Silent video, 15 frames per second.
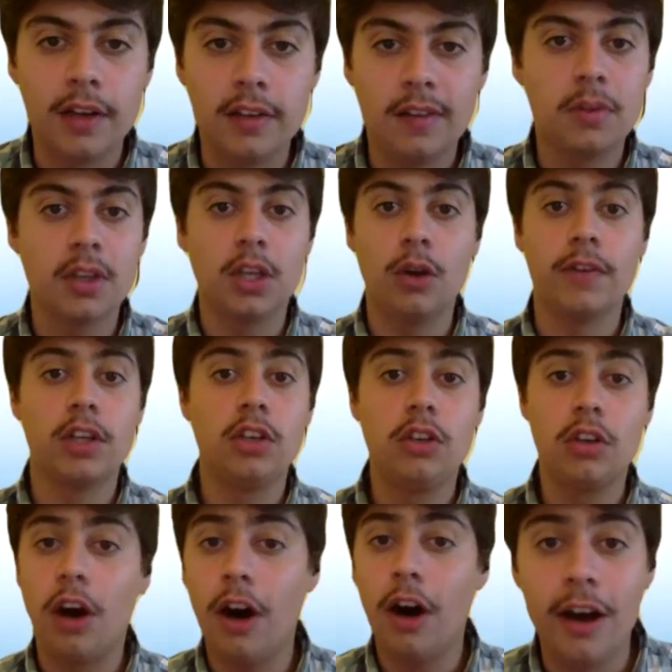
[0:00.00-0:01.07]
it seems like you have a
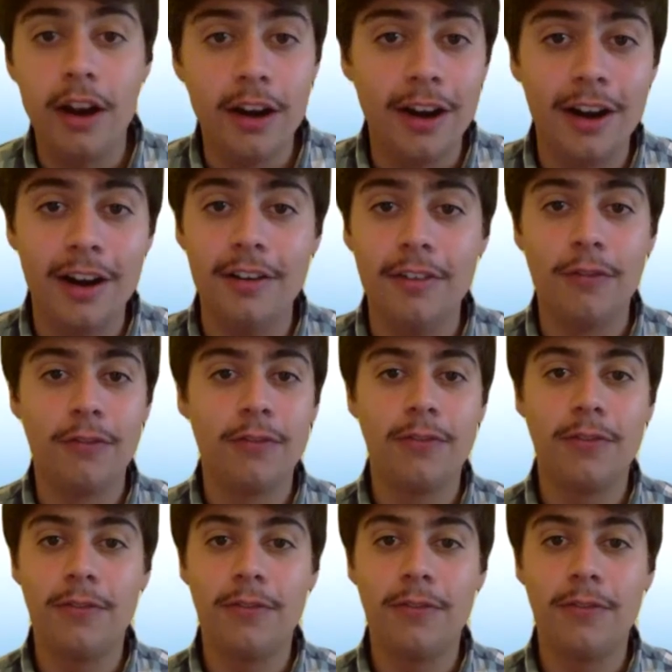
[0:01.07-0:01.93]
ton of